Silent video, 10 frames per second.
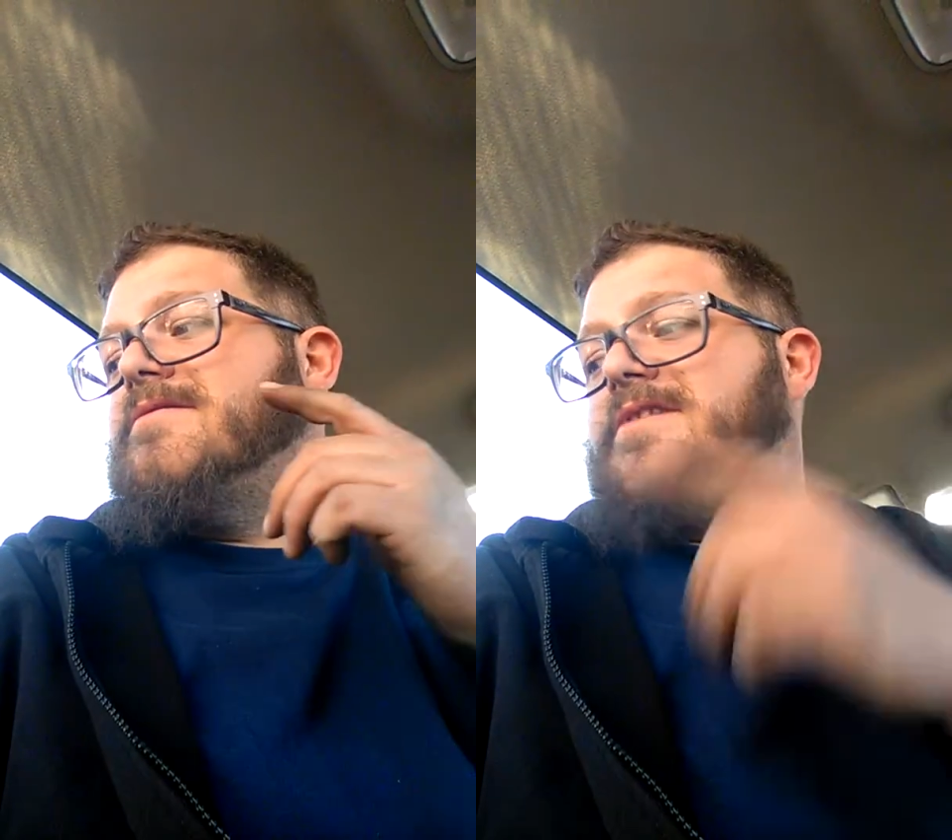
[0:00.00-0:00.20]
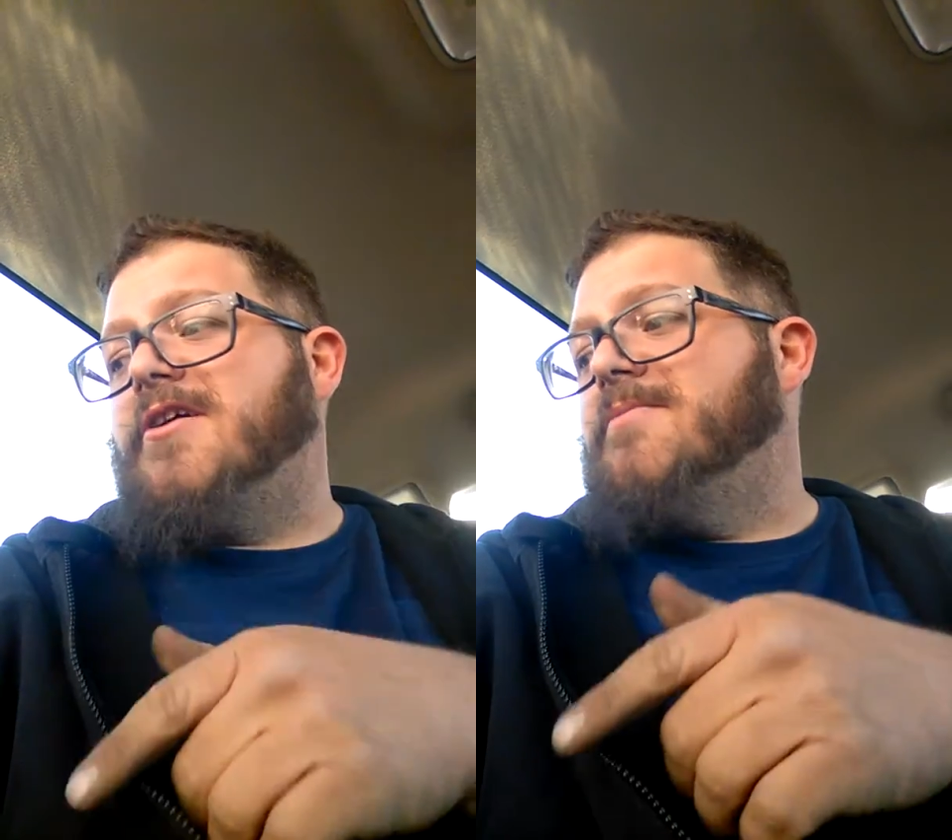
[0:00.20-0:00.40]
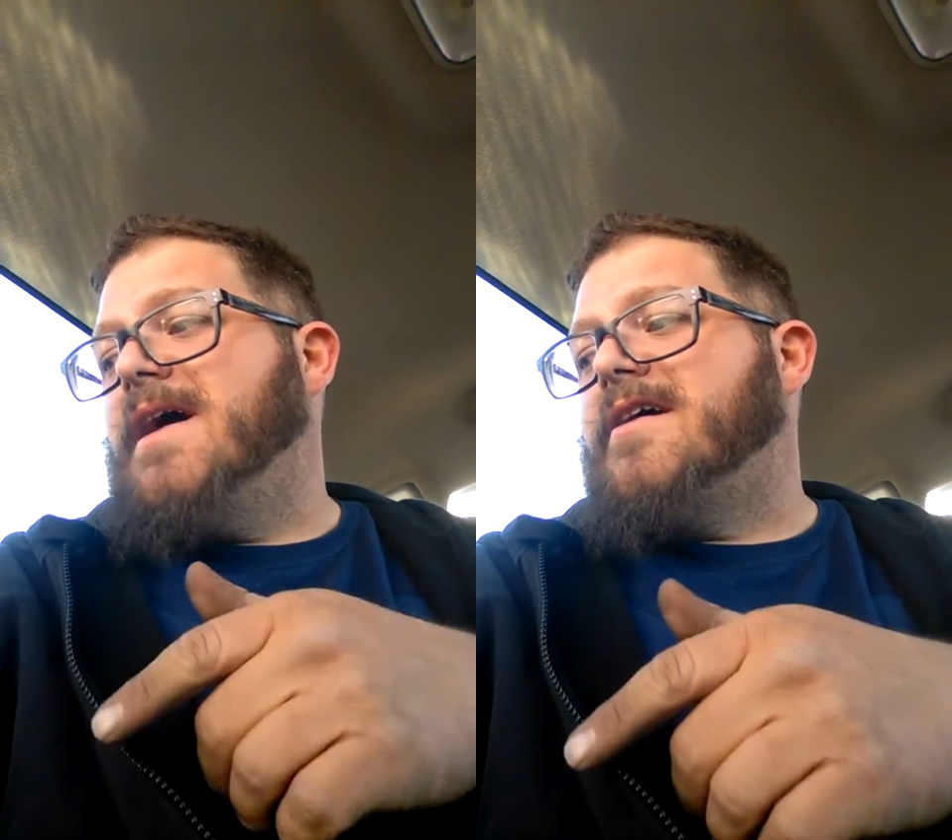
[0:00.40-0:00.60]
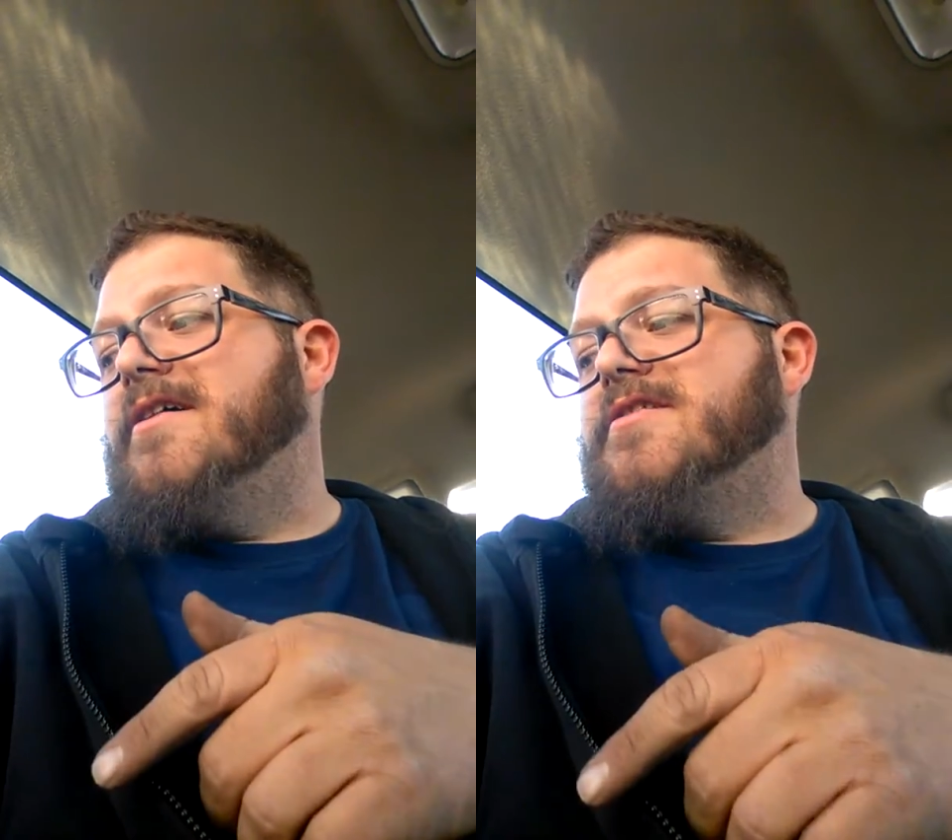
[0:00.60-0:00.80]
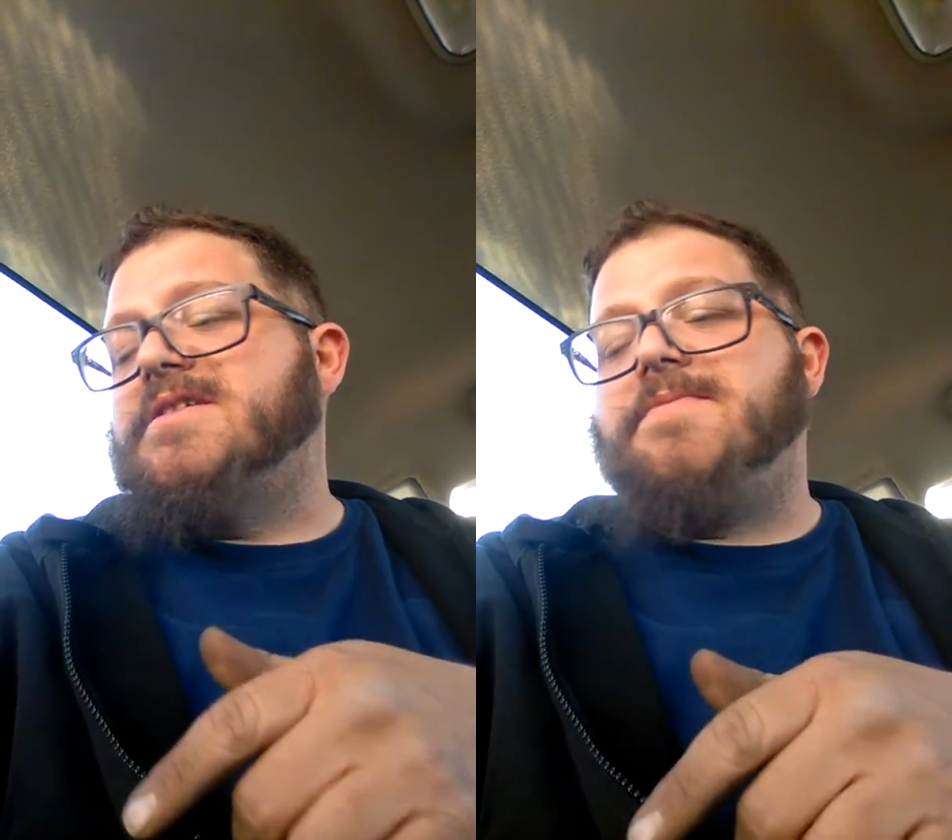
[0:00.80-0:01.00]
throw it back
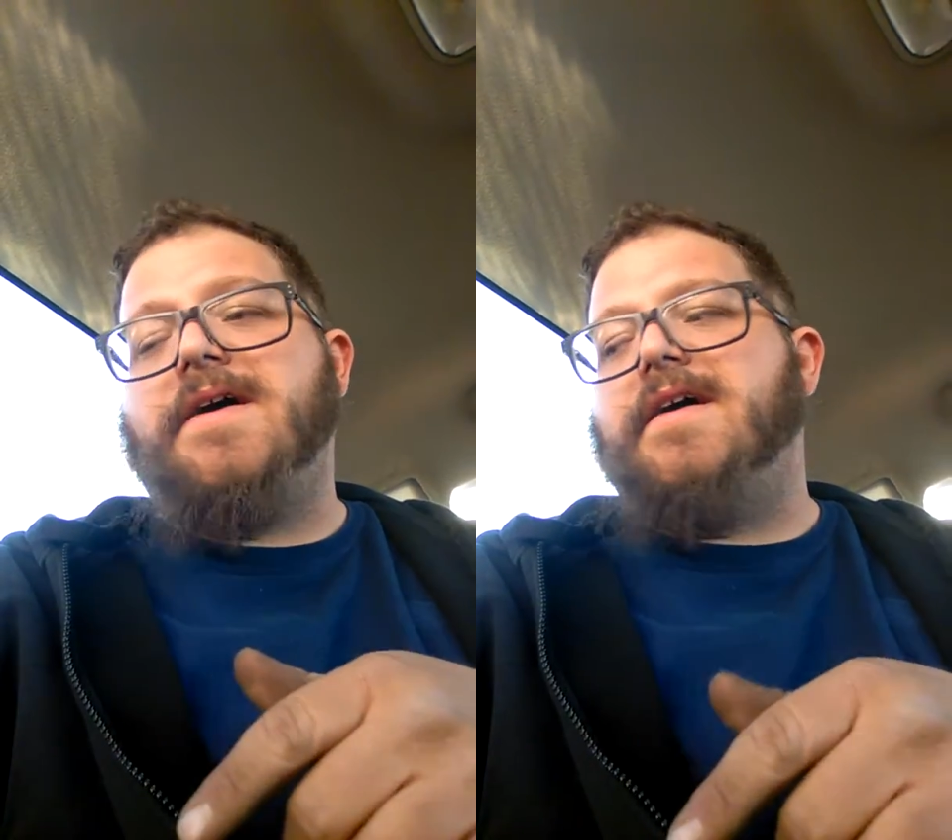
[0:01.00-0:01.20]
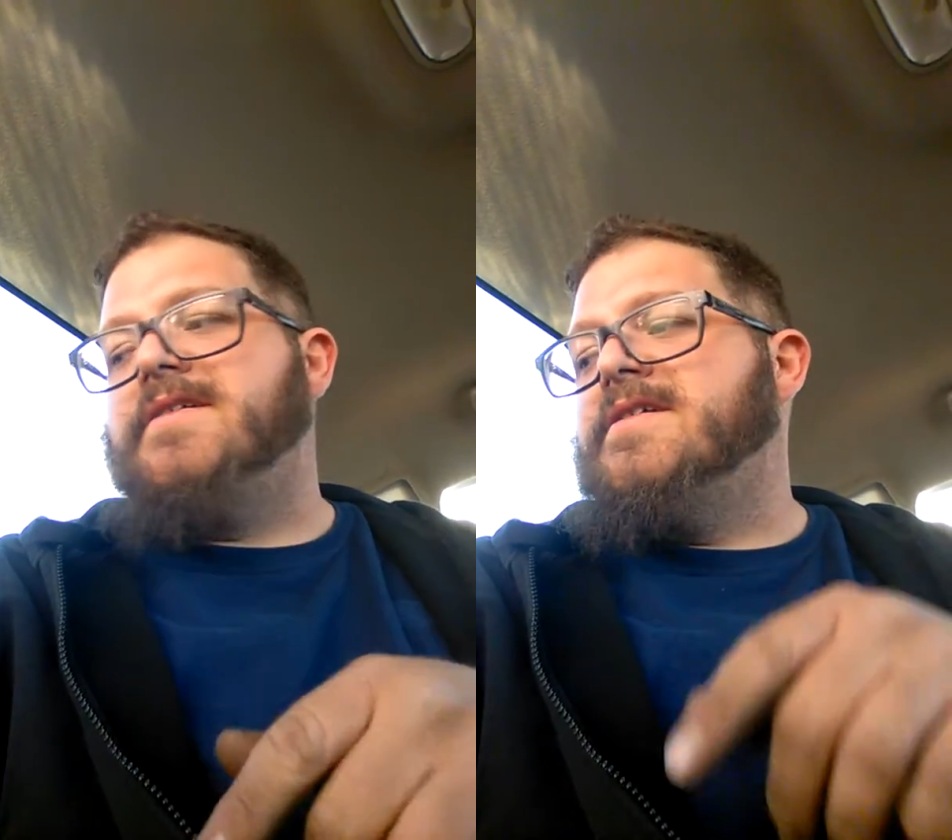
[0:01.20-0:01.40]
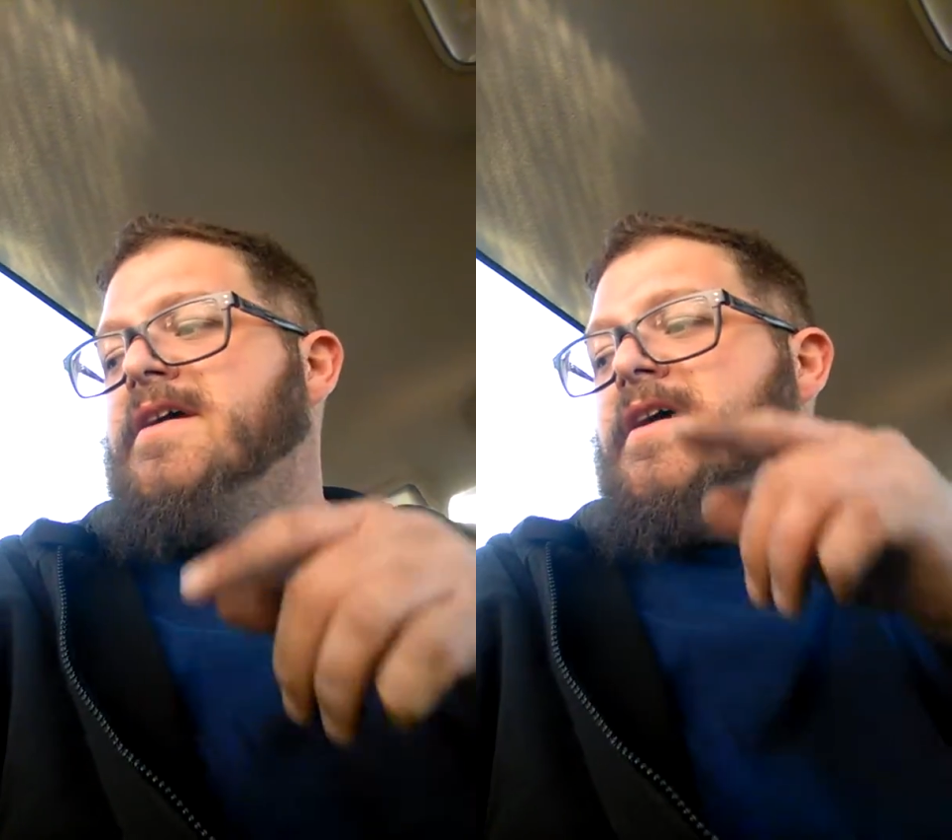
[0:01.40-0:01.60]
on those pegs,